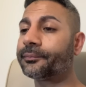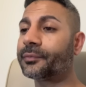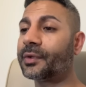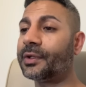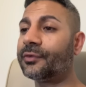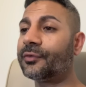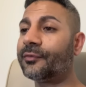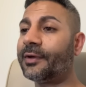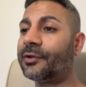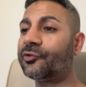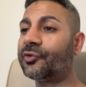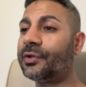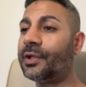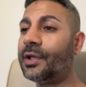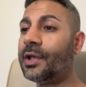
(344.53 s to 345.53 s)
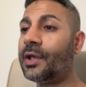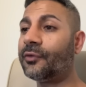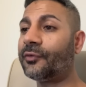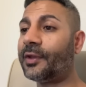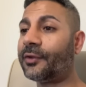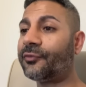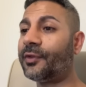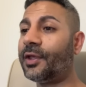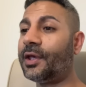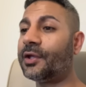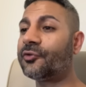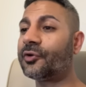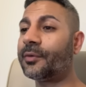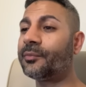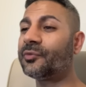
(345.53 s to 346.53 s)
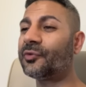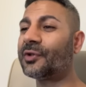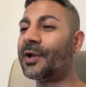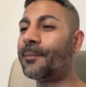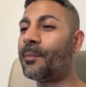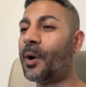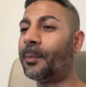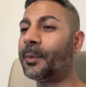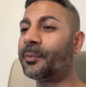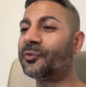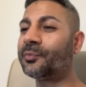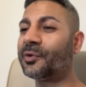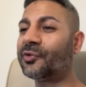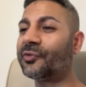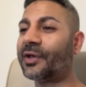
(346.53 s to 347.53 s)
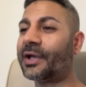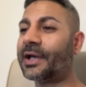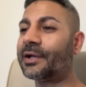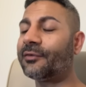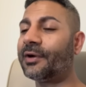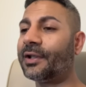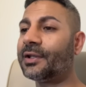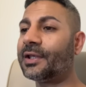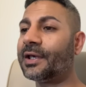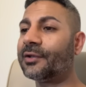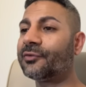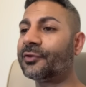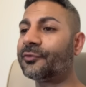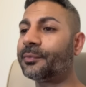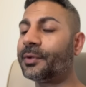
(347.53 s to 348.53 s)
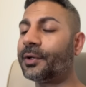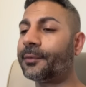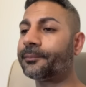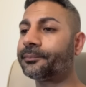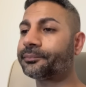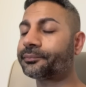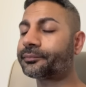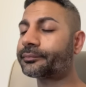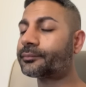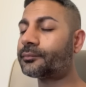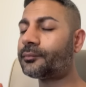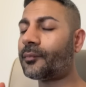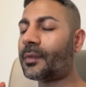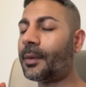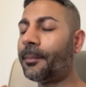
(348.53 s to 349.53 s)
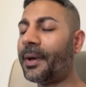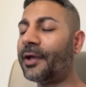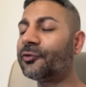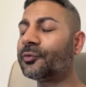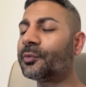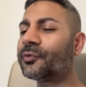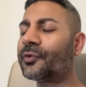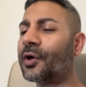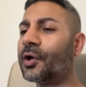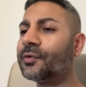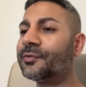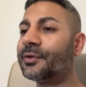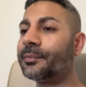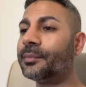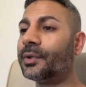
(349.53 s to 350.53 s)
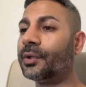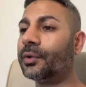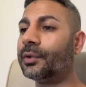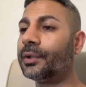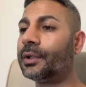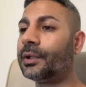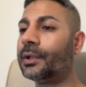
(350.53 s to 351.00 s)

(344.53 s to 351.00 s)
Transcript: intervention. So that's the eardrum. I'm just going to mop up as much as I can around the edges, but the patient was over the moon.